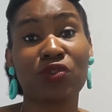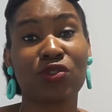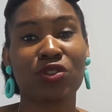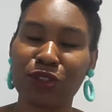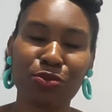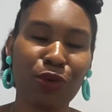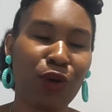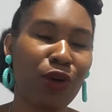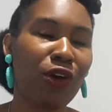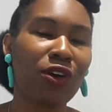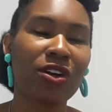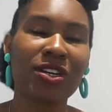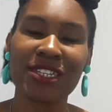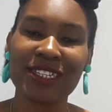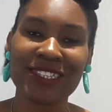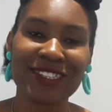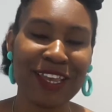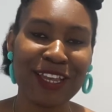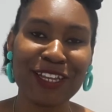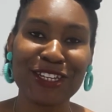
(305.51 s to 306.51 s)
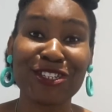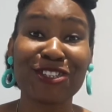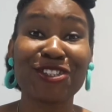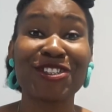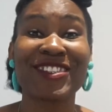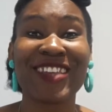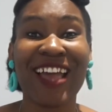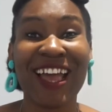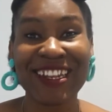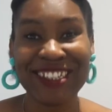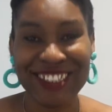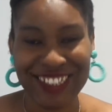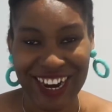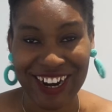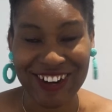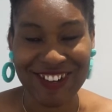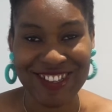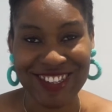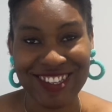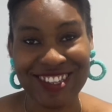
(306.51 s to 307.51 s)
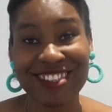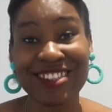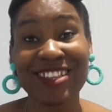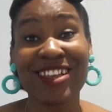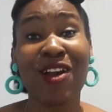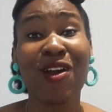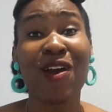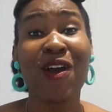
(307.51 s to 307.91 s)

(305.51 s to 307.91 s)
for small organizations and charities,